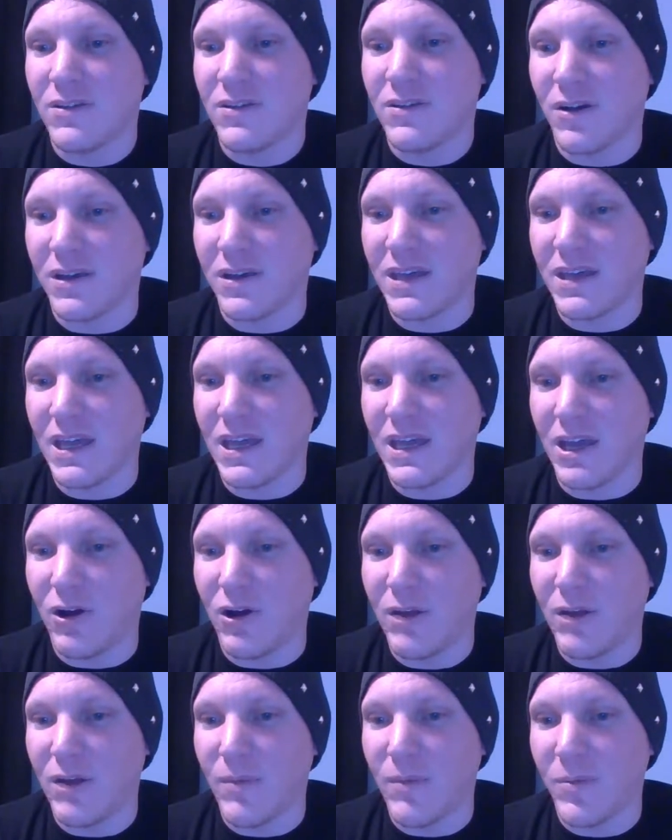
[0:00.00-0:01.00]
Dark King,
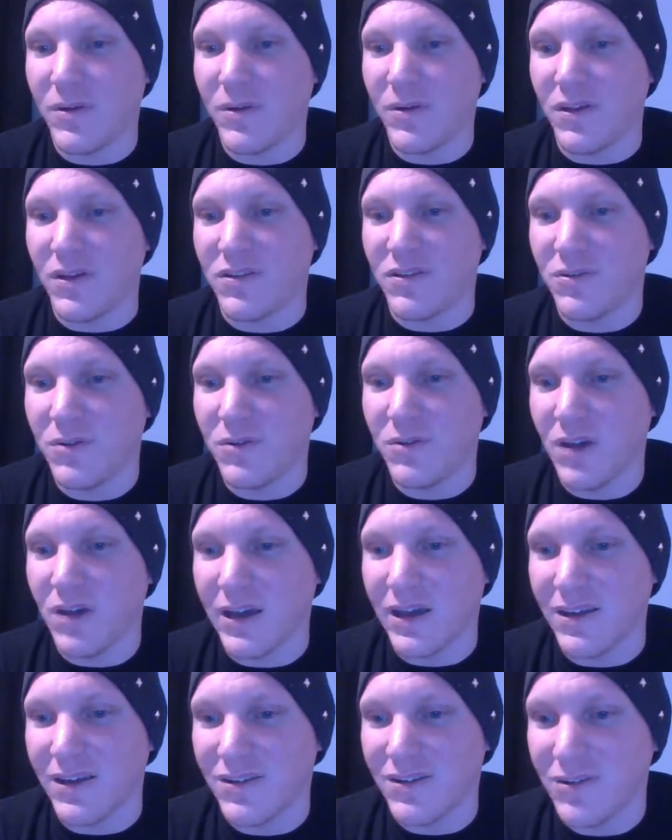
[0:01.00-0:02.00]
I remember the Su
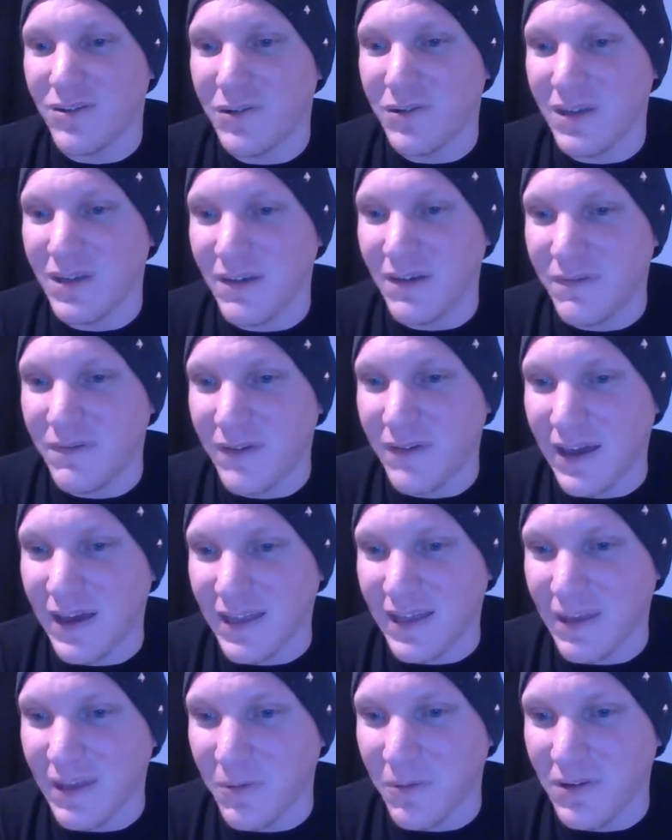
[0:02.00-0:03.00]
Yung and Susie
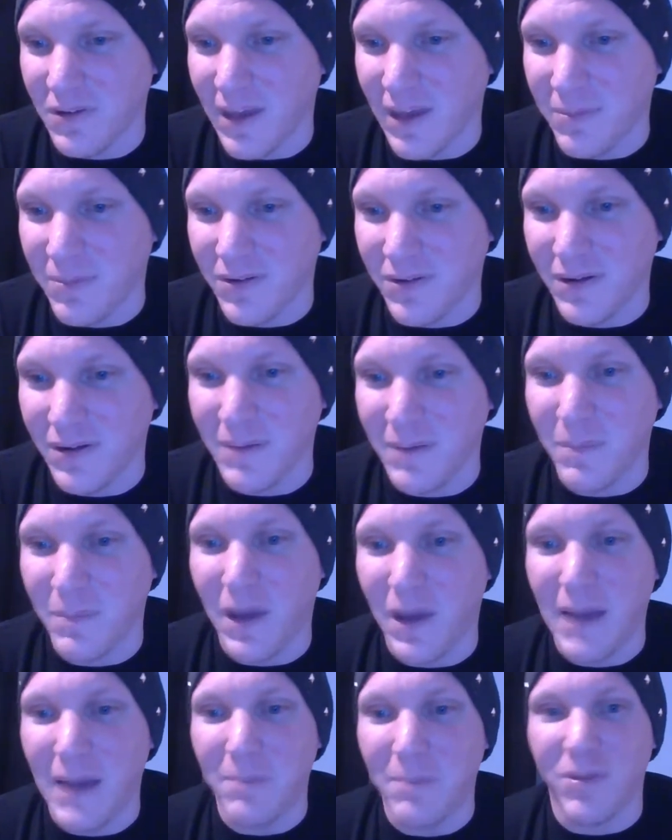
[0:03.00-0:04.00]
effect. That was absolutely
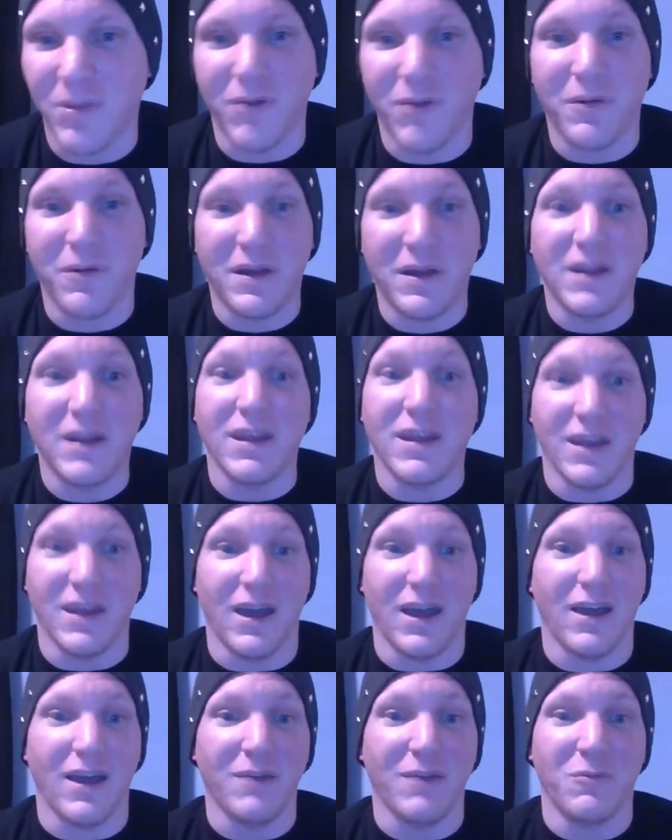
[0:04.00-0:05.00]
mind-blowing.
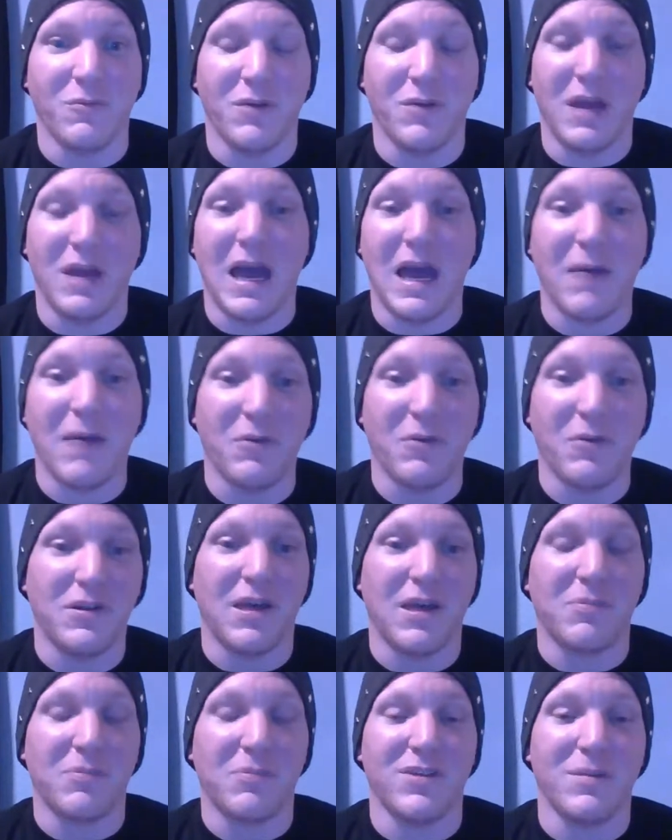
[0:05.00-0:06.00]
Yeah, I was
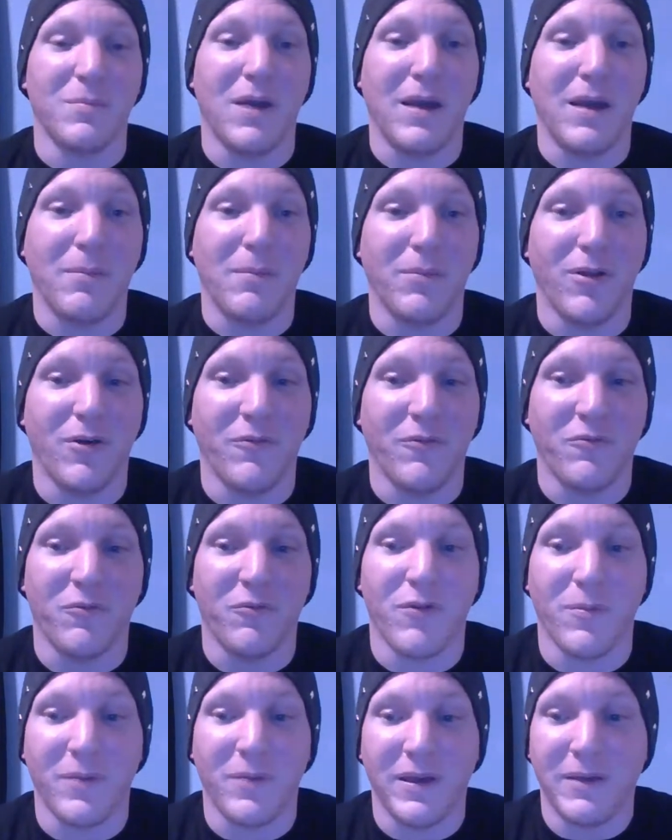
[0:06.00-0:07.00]
absolutely mind-blown
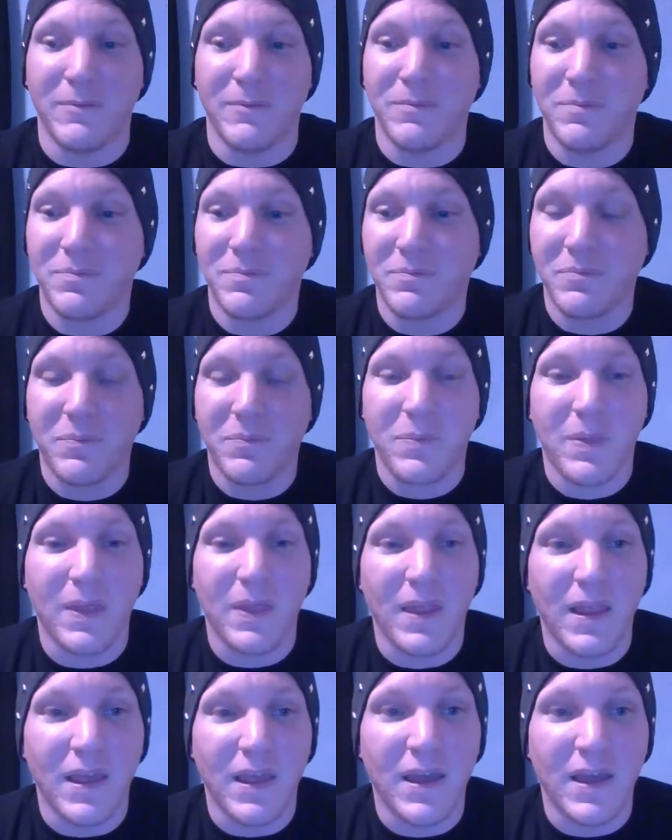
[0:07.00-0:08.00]
from it.
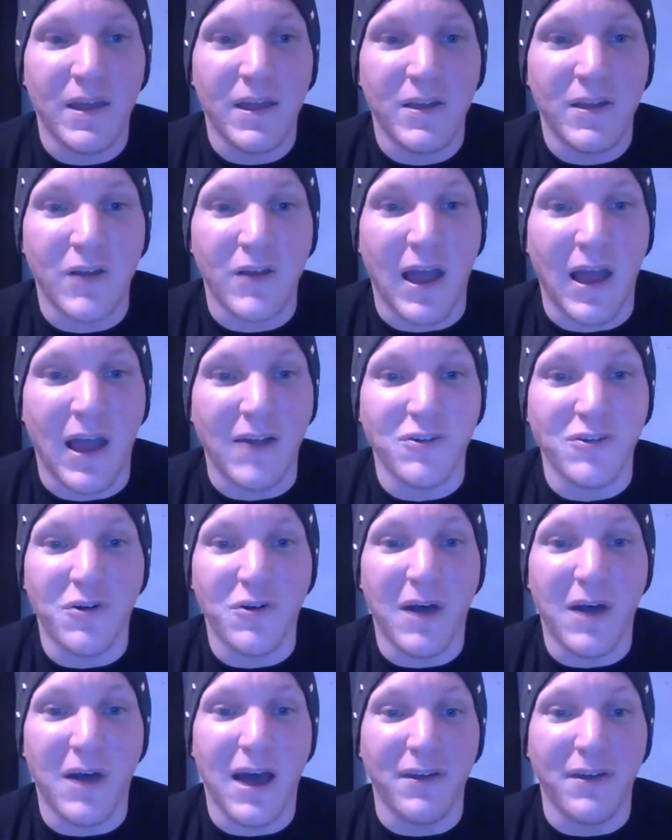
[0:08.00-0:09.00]
I don't
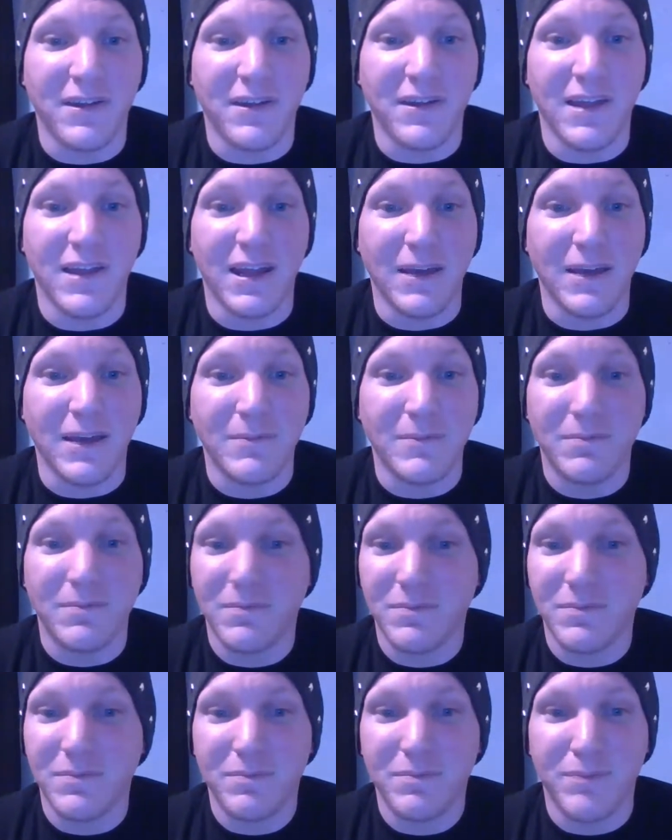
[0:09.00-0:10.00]
know how they did it.
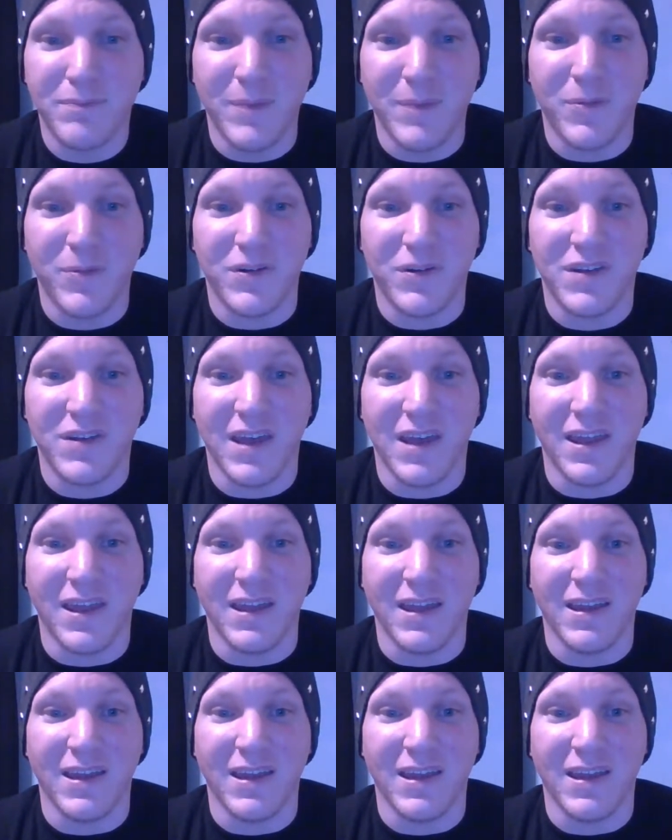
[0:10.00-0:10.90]
people say they